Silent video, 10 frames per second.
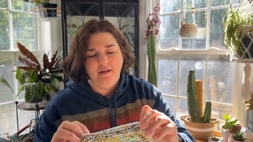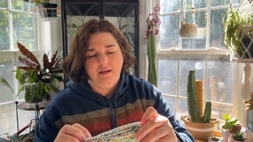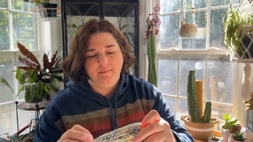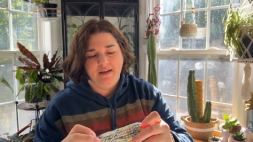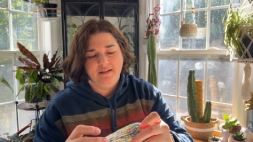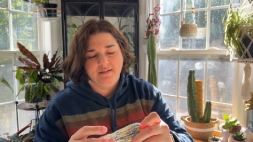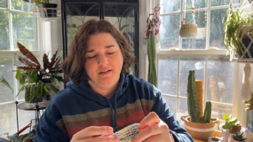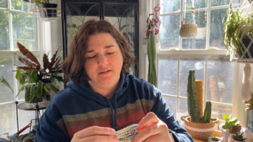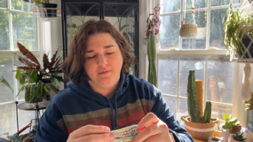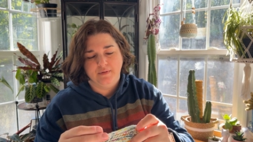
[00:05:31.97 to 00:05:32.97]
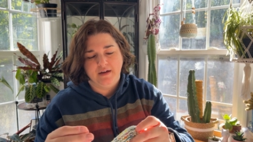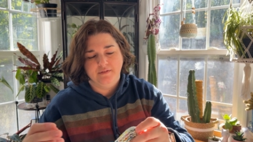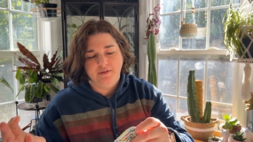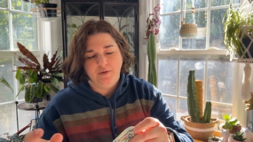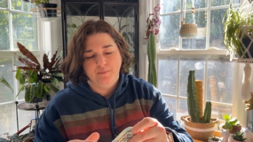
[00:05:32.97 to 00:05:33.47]
it makes it
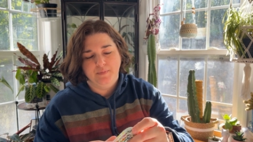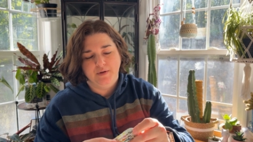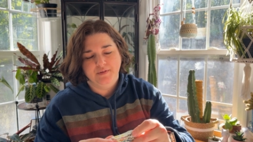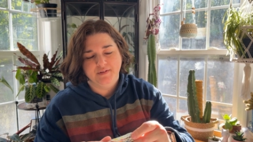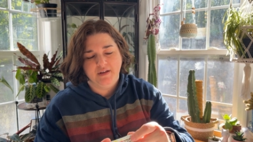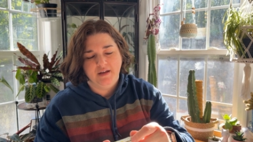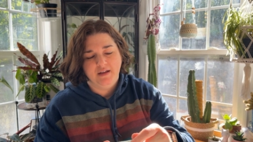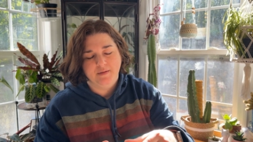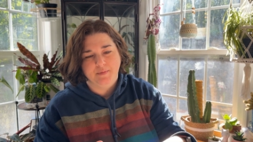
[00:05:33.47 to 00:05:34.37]
rounded on both sides,